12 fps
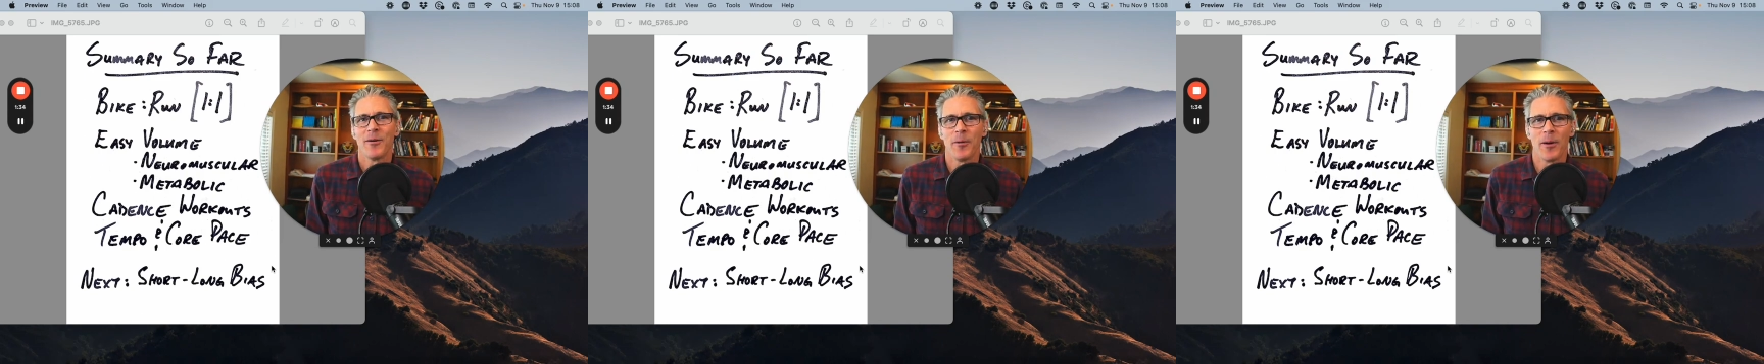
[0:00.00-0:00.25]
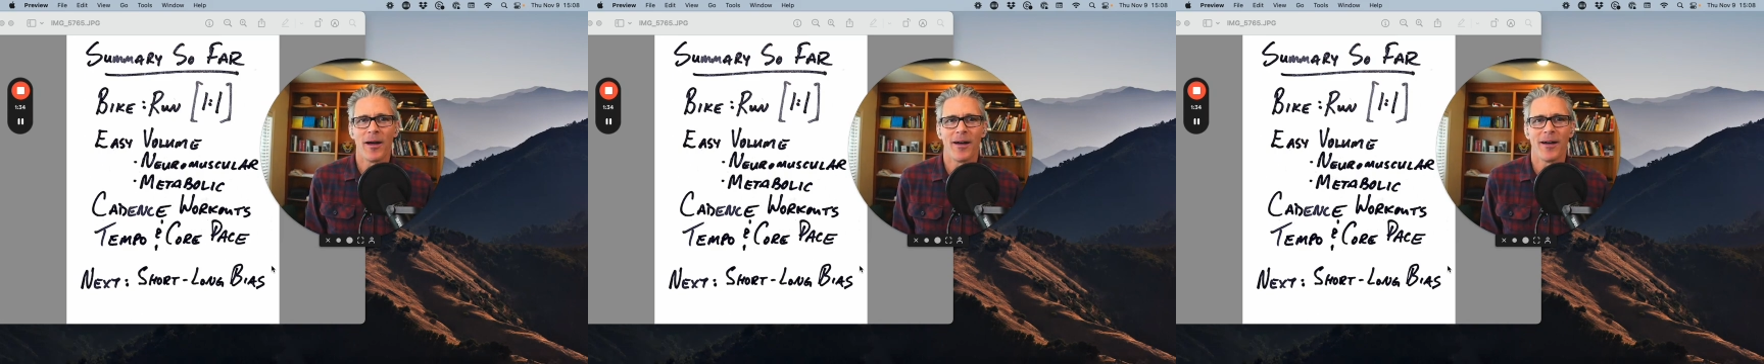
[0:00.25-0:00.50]

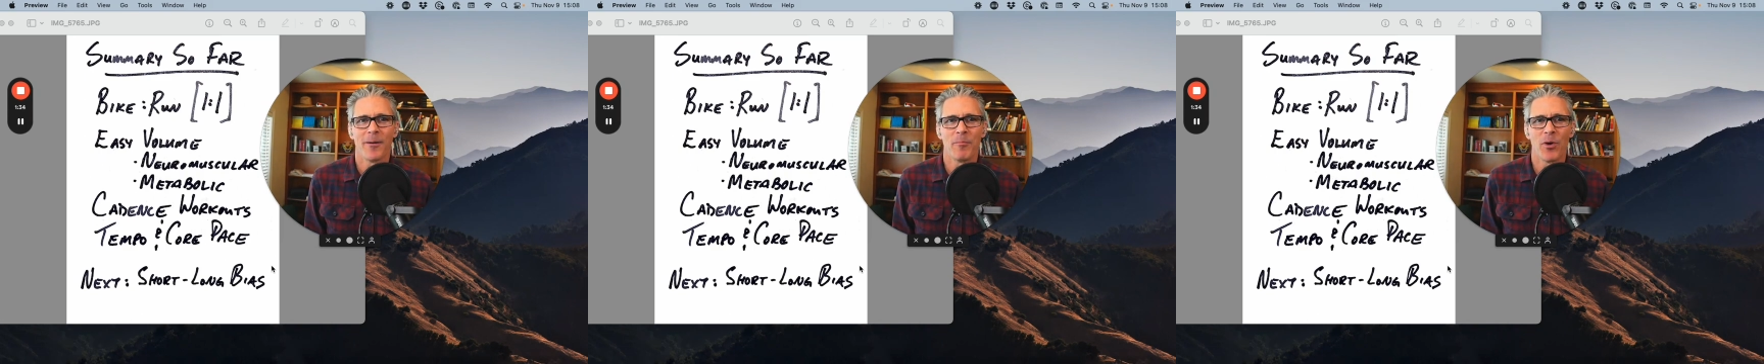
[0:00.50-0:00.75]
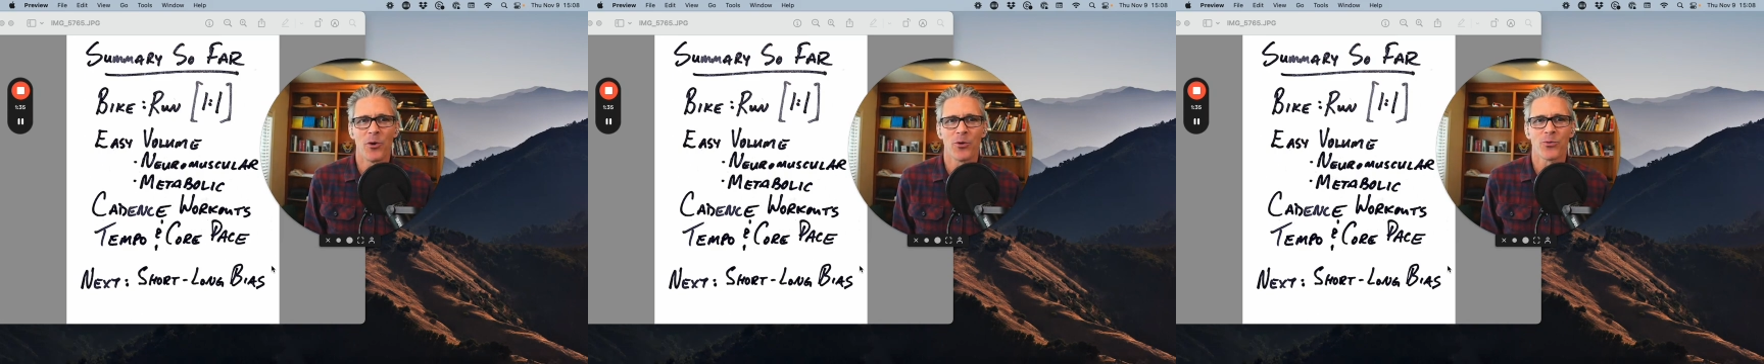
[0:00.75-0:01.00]

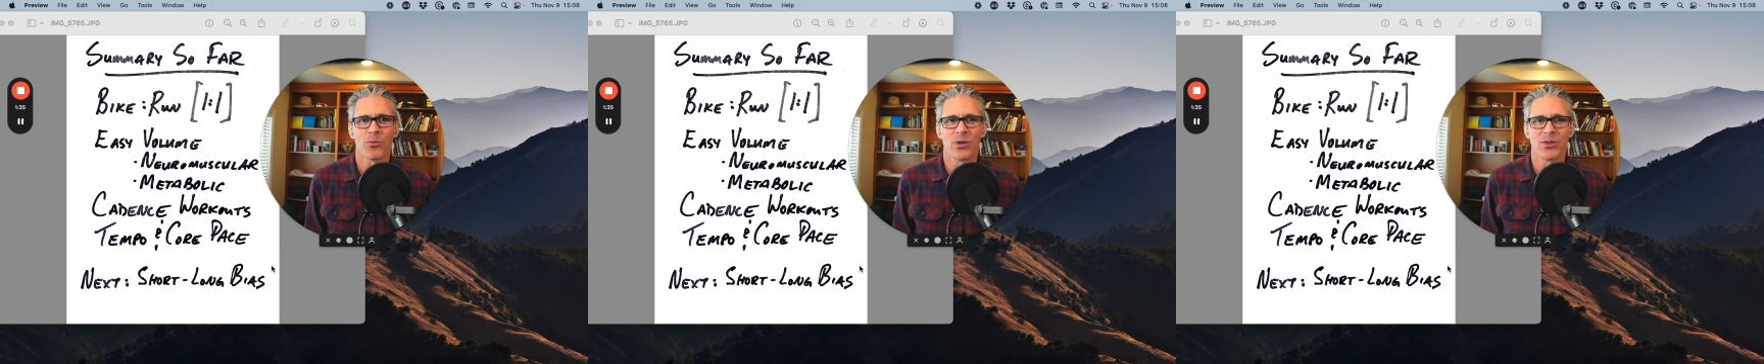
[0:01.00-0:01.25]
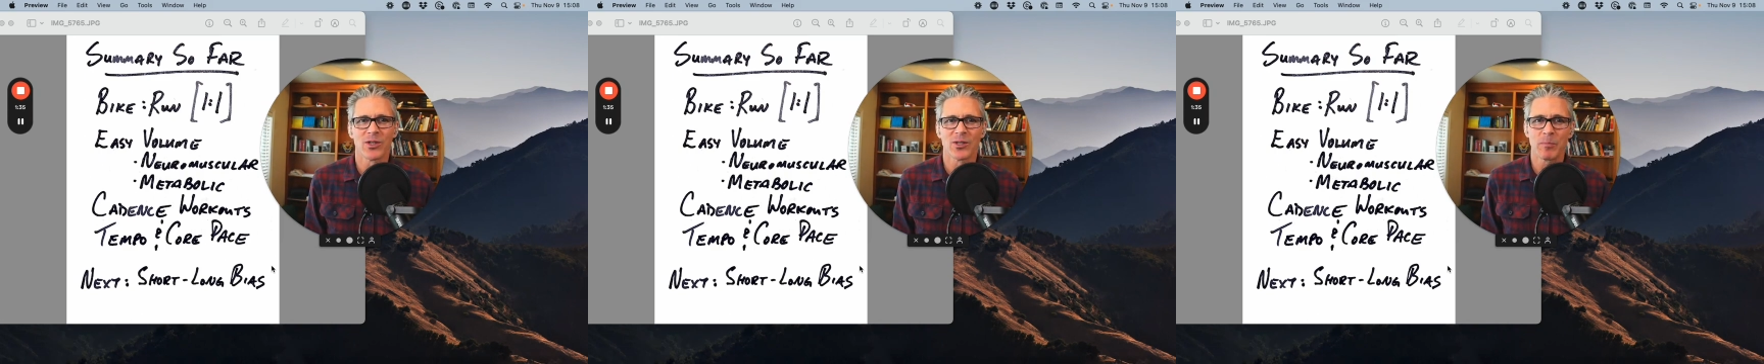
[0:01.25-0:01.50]
both
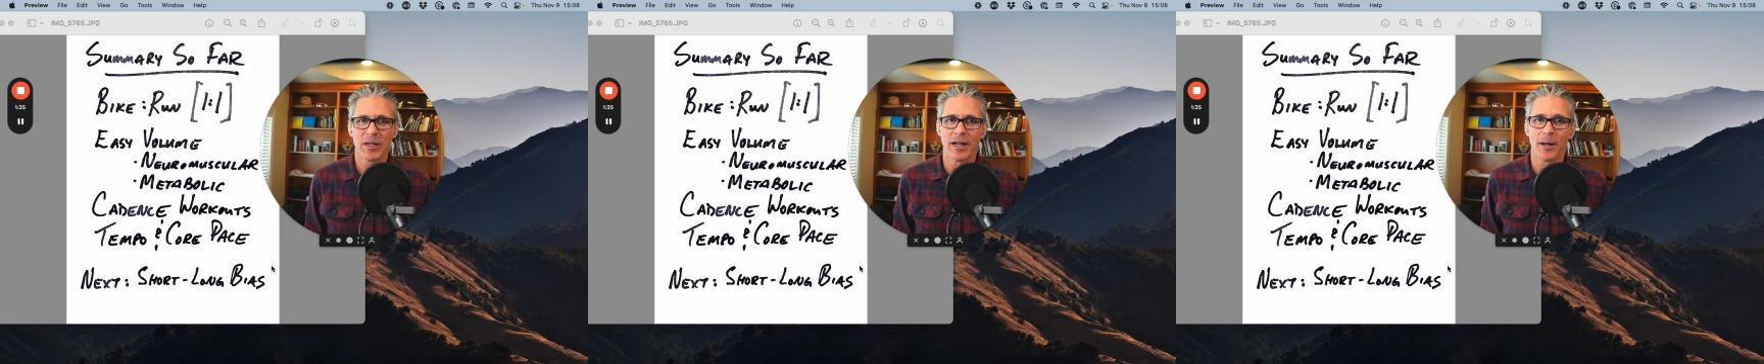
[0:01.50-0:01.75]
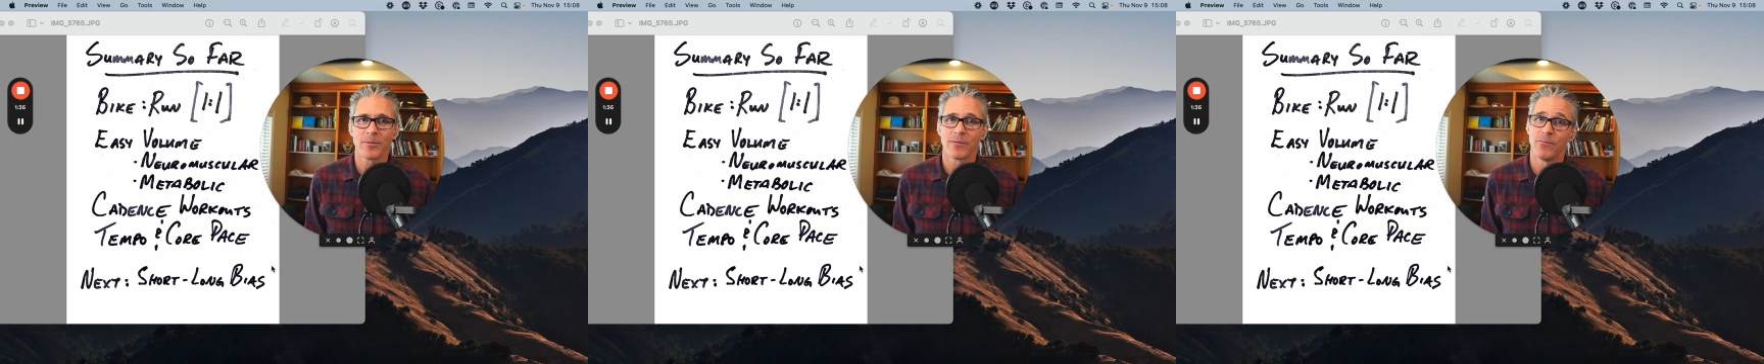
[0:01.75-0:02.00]
with the
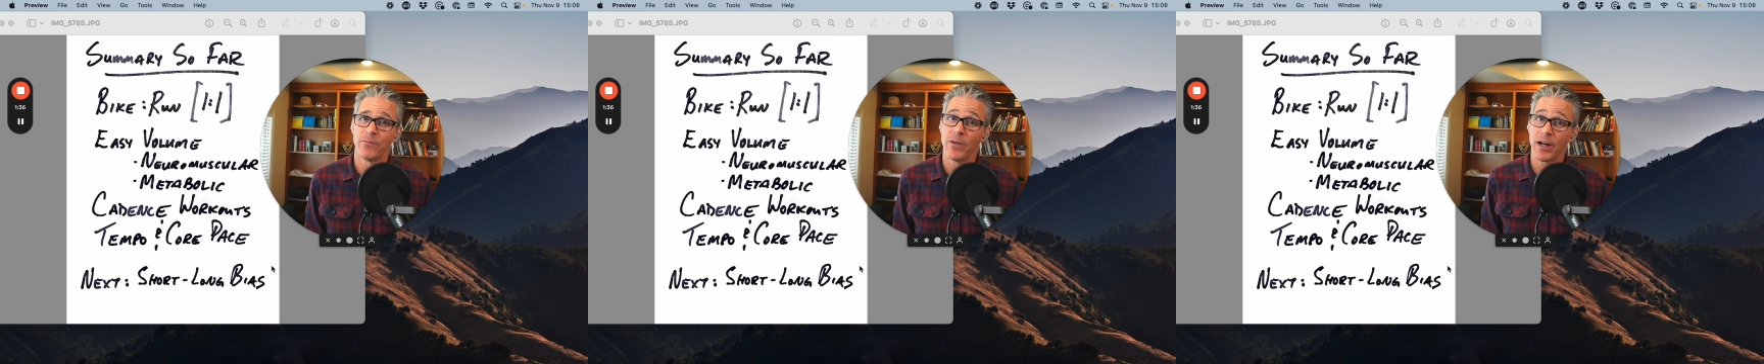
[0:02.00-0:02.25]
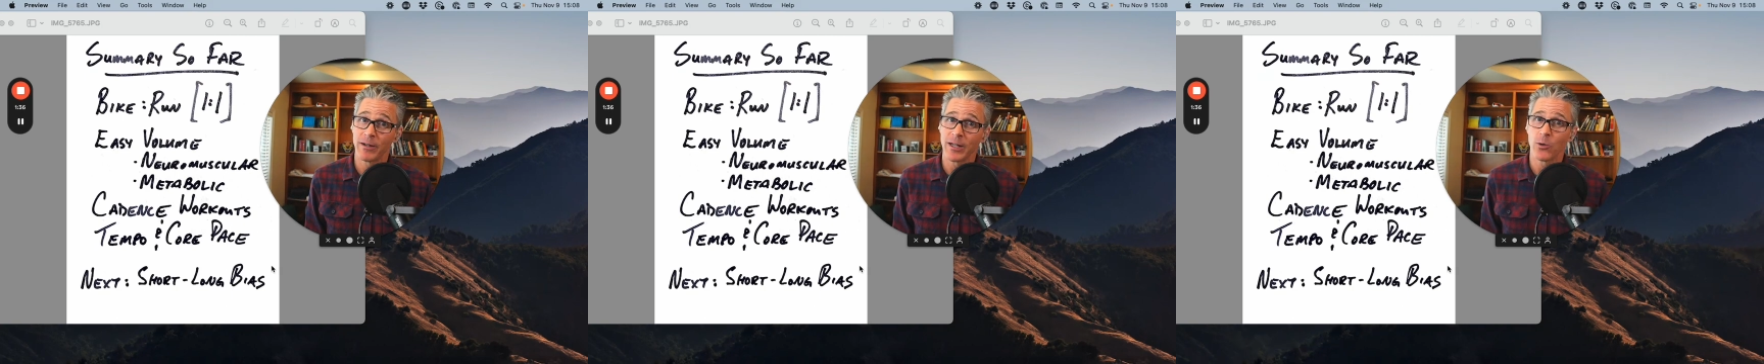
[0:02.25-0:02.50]
spin-ups,
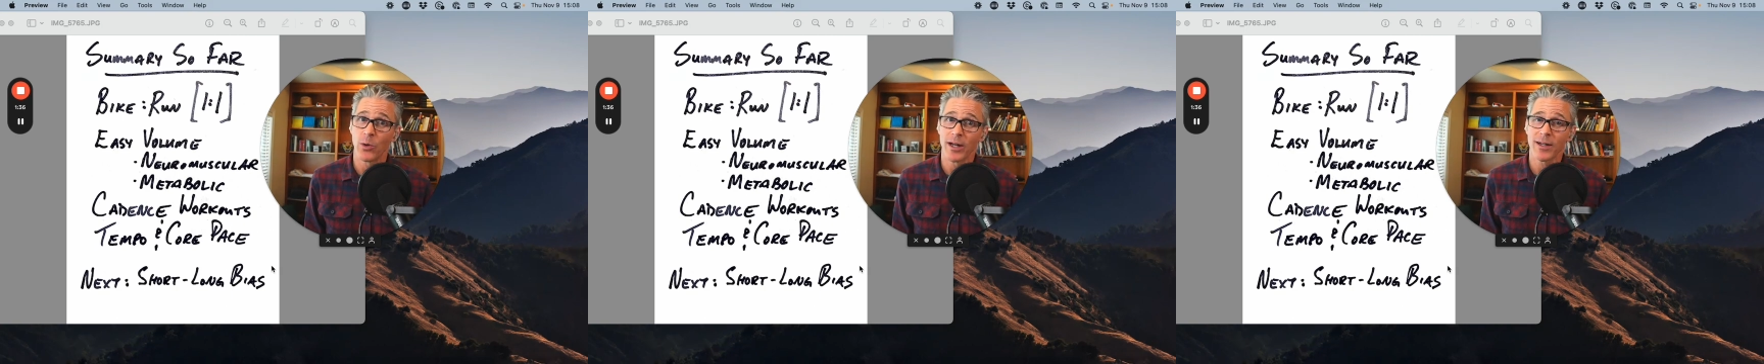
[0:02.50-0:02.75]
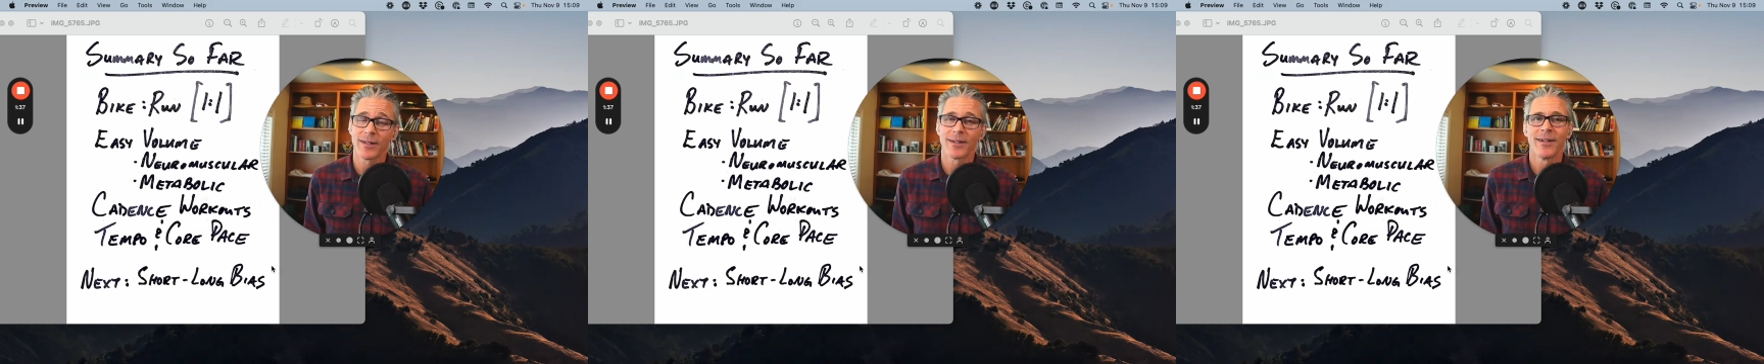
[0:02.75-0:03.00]
very
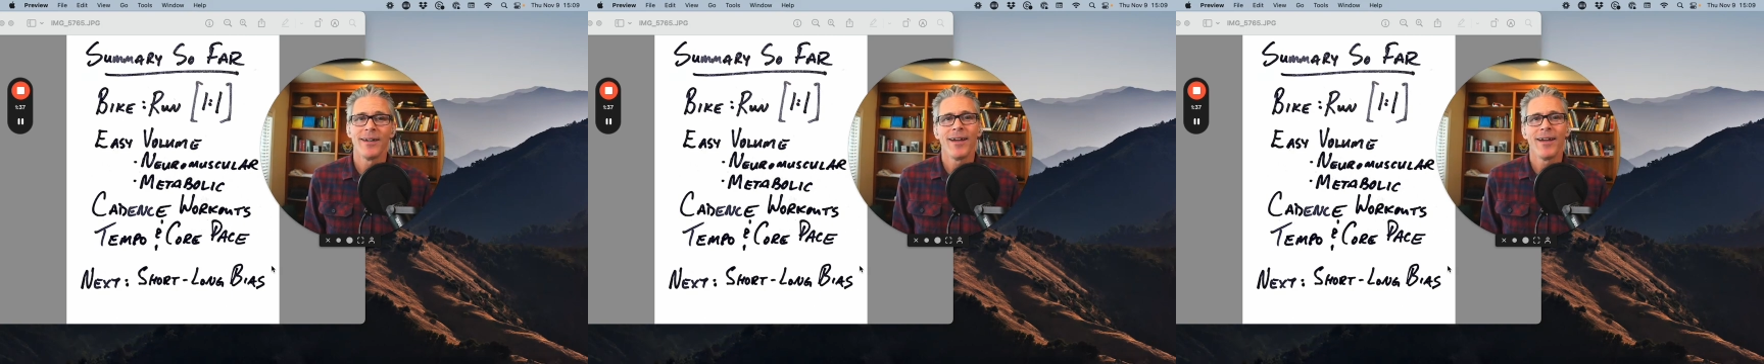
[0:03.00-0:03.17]
quick,